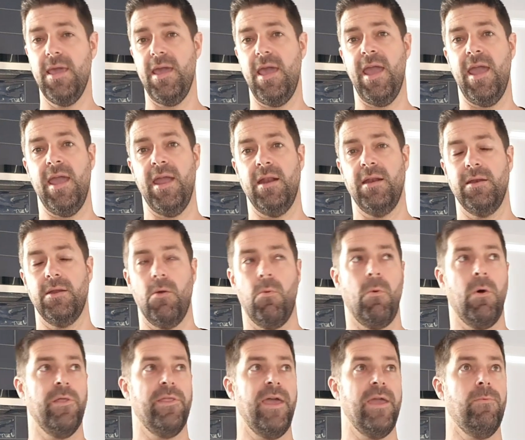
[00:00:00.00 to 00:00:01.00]
and
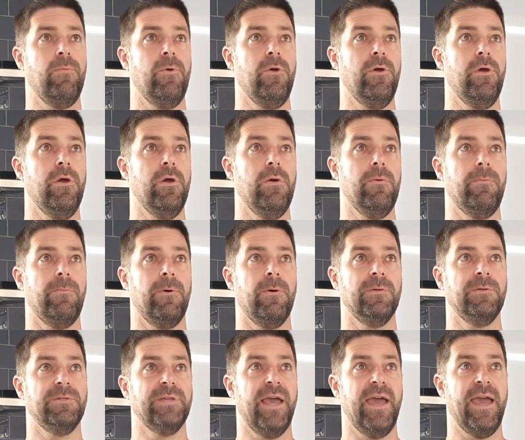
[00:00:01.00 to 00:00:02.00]
what they were
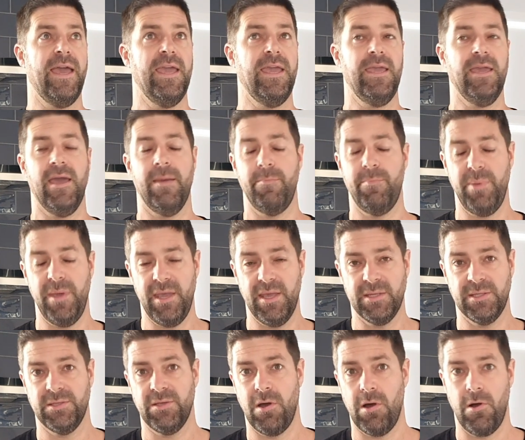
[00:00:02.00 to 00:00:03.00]
was a beer
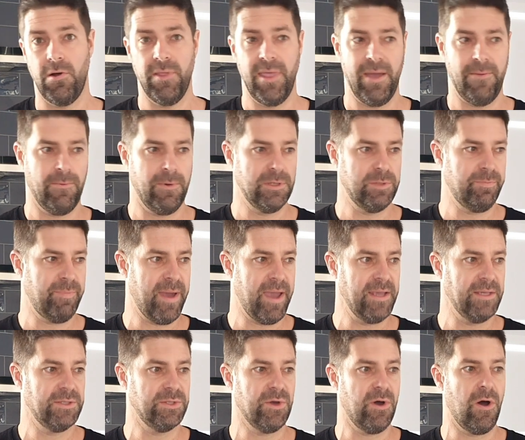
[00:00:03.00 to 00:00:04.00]
style that was
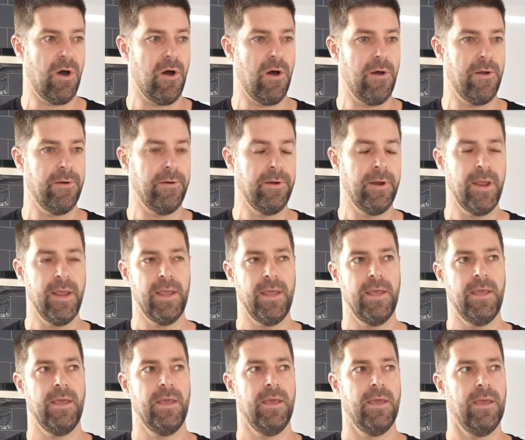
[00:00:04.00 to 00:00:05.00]
based on
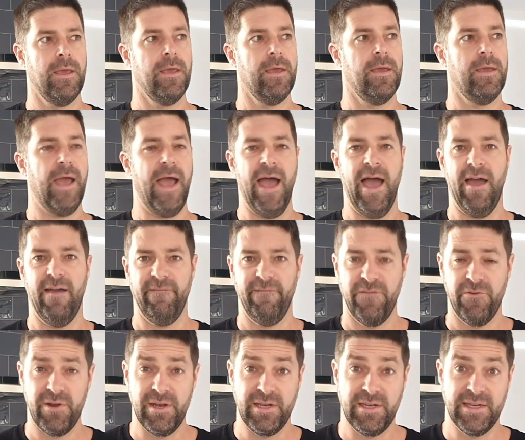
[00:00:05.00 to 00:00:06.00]

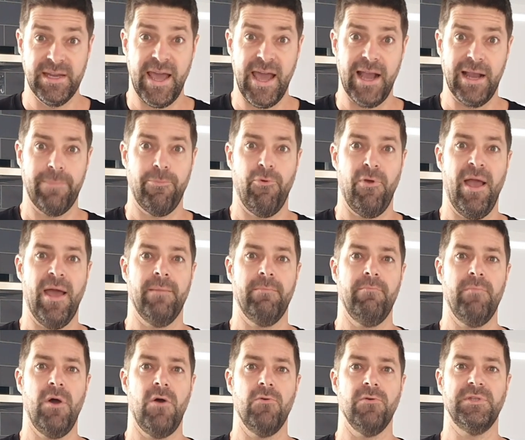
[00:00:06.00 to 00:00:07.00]
very dark brown
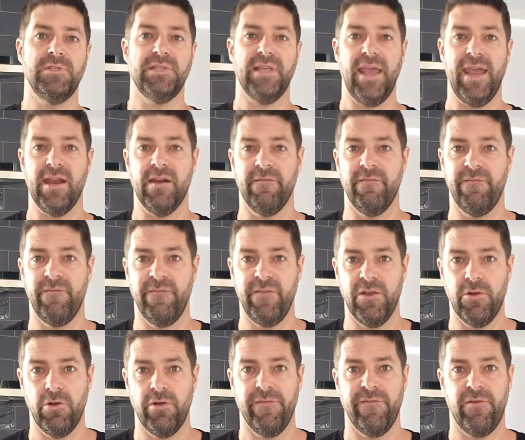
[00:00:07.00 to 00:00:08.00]
malts and a
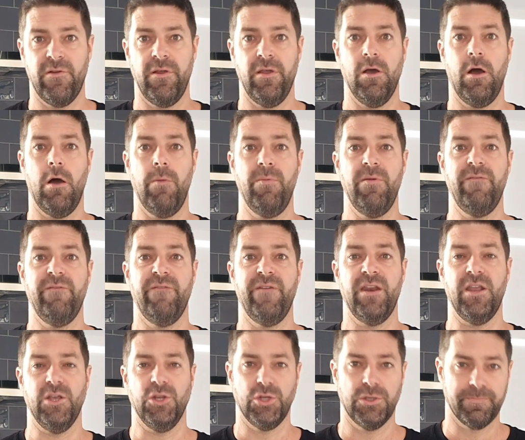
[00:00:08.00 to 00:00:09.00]
very, very hoppy
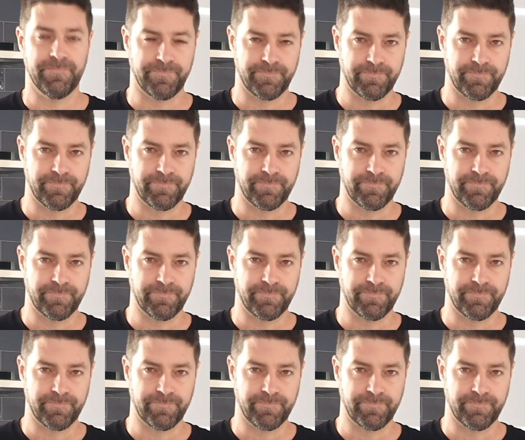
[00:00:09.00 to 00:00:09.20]
finish.